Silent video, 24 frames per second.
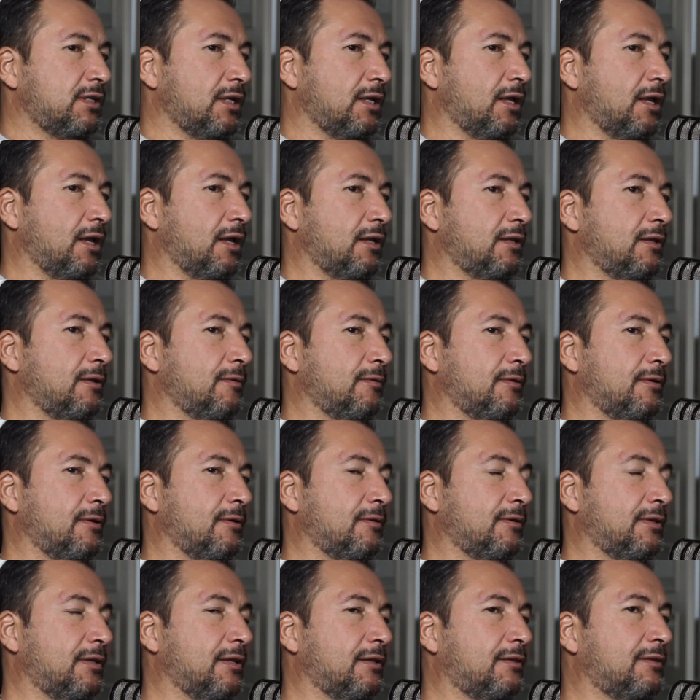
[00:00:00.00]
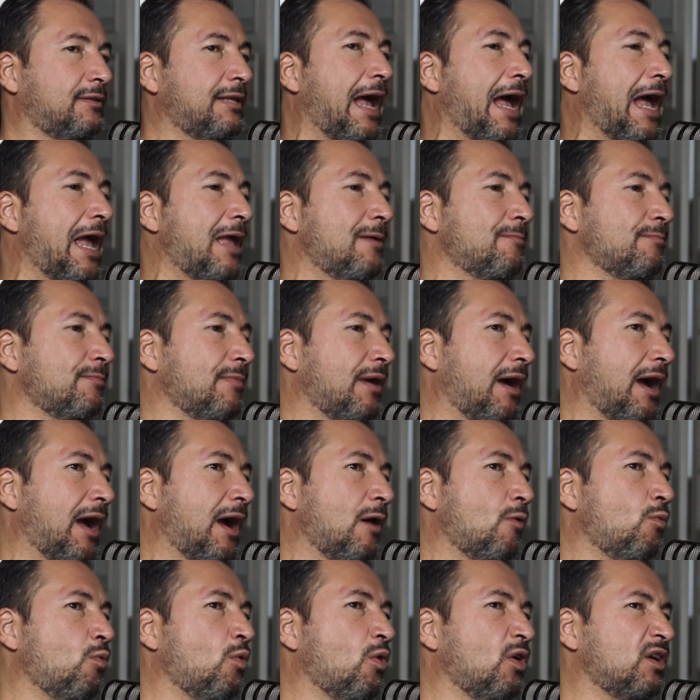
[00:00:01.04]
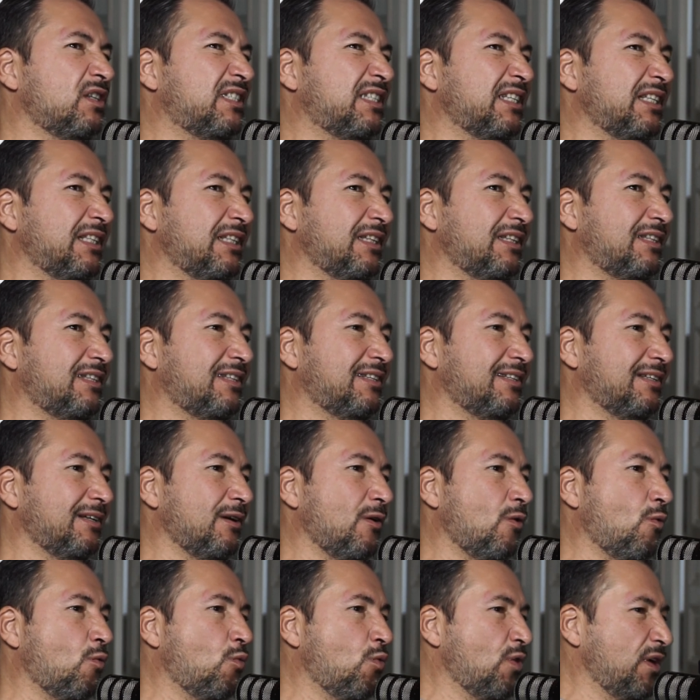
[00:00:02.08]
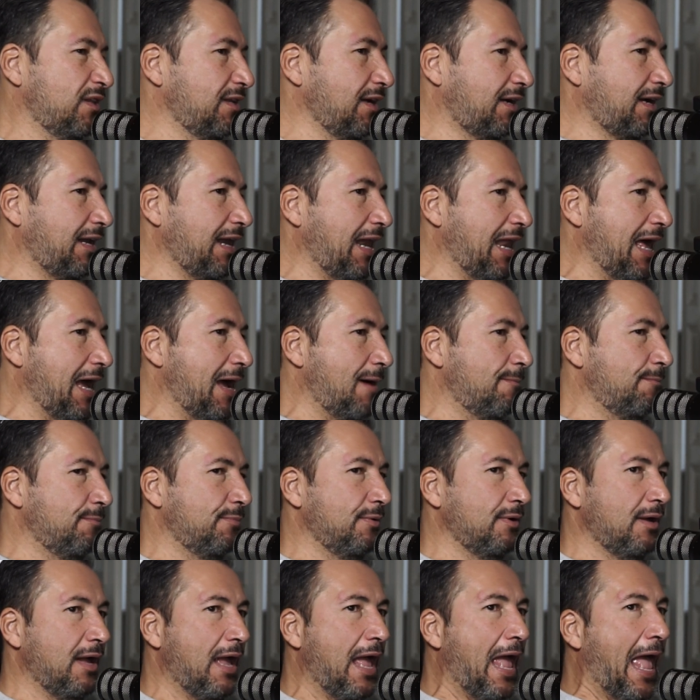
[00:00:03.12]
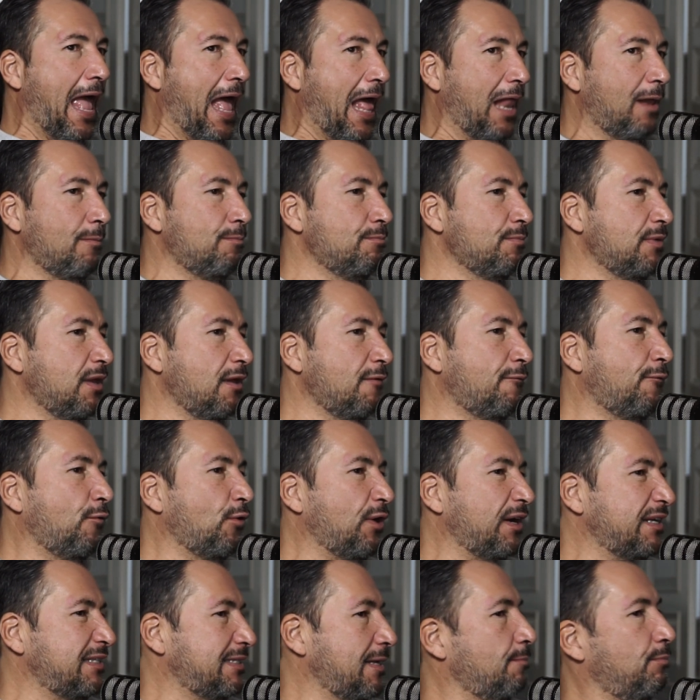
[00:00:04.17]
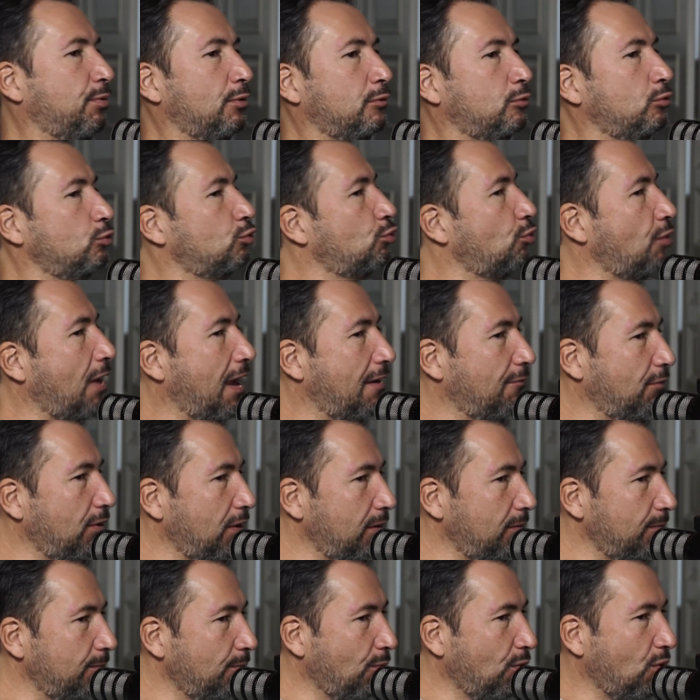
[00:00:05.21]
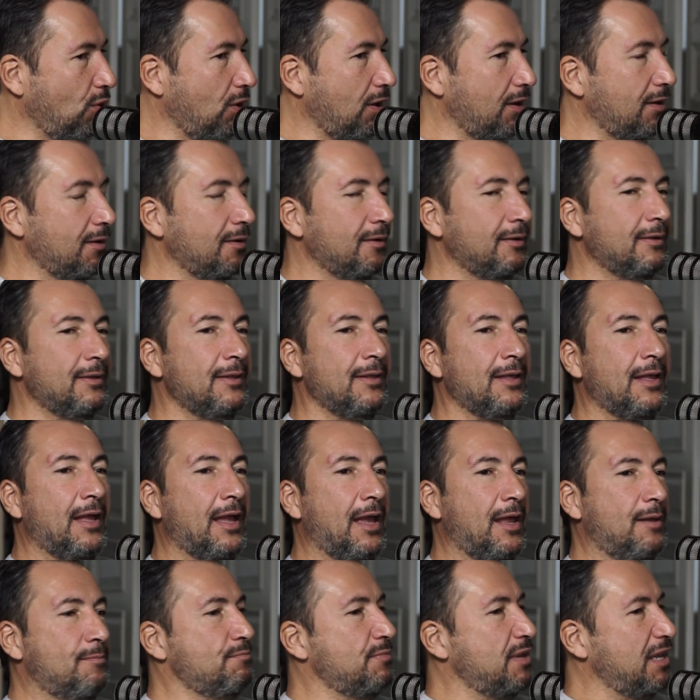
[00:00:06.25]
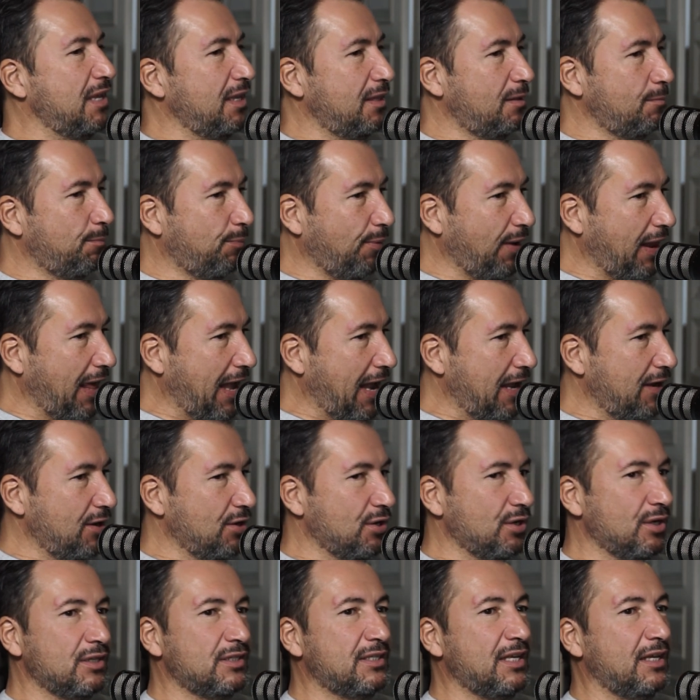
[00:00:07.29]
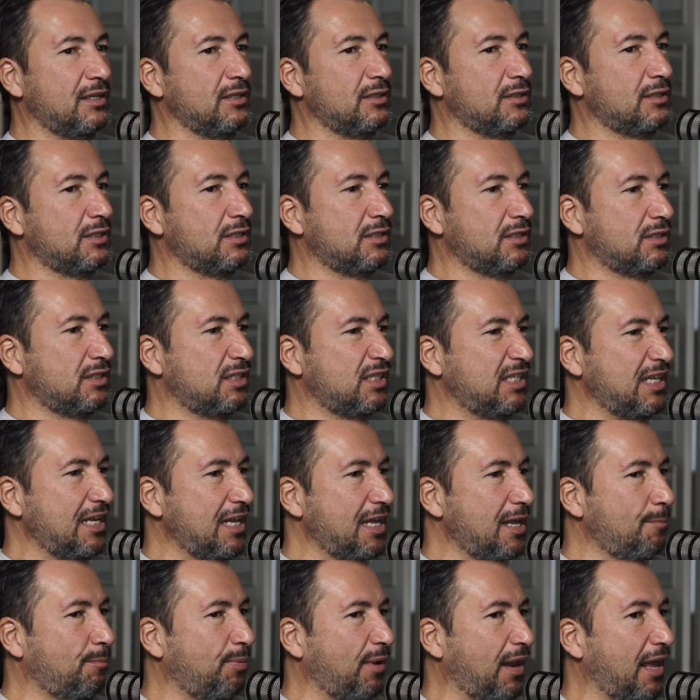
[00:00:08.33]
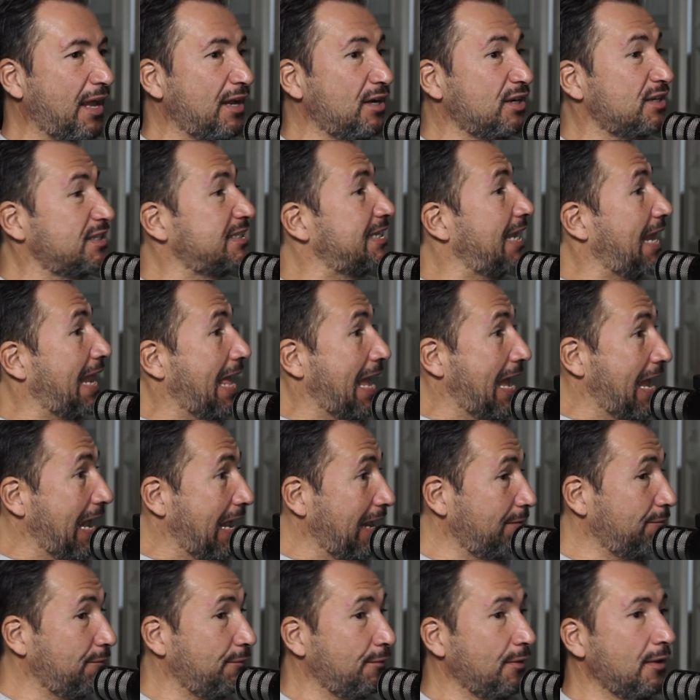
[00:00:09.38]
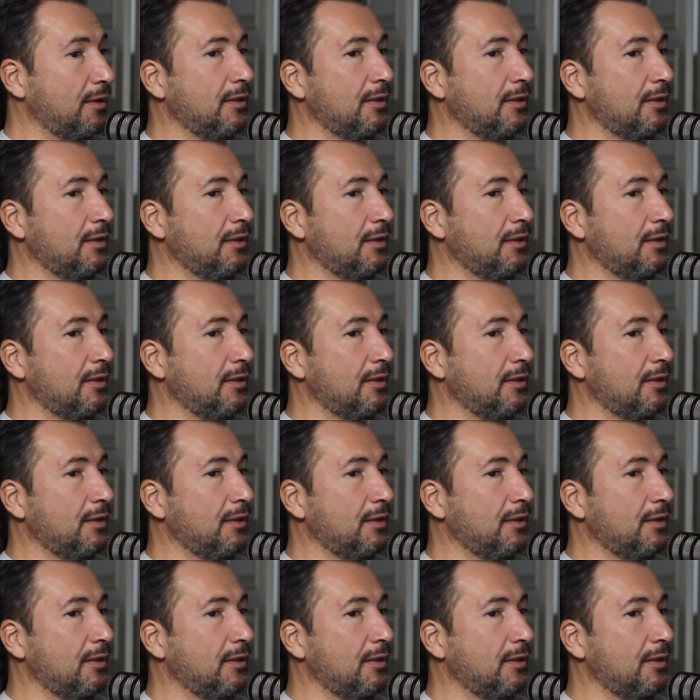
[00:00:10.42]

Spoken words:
the time I wasn't with the club helped me, for example, to travel more and meet players and see players live.